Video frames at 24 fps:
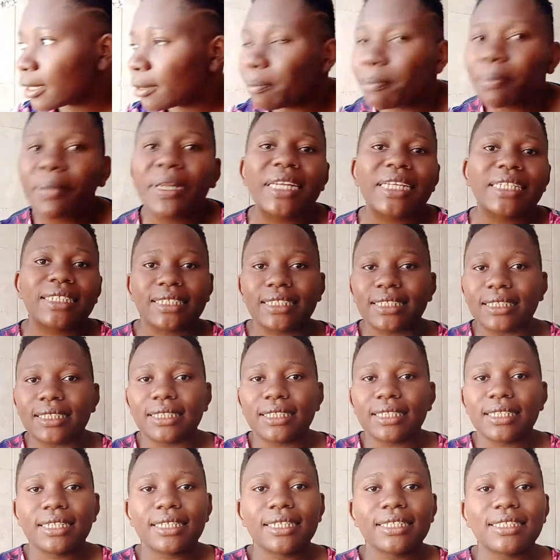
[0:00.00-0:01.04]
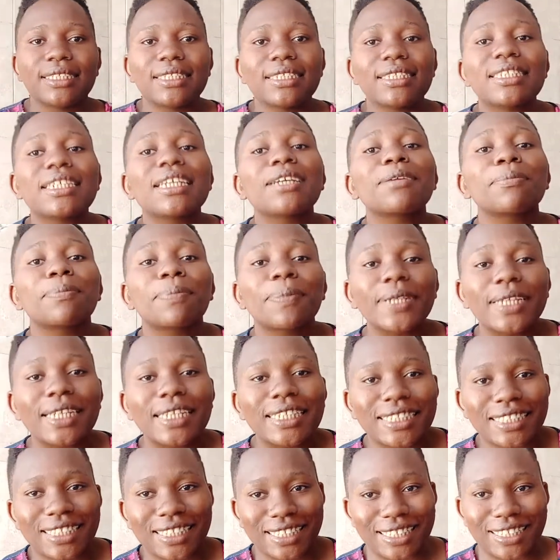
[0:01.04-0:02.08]
pretty, sitting
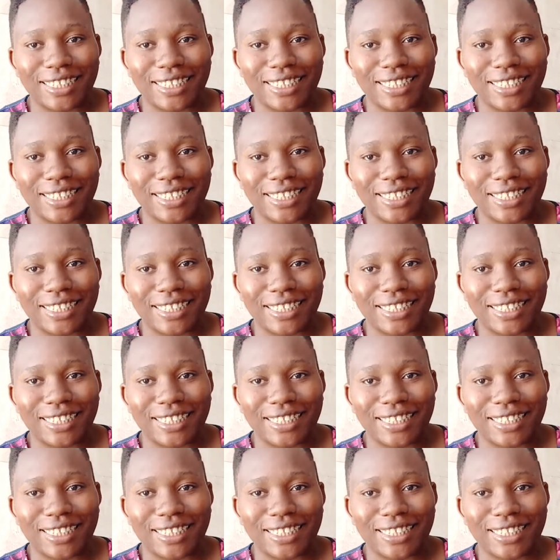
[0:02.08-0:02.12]
pretty.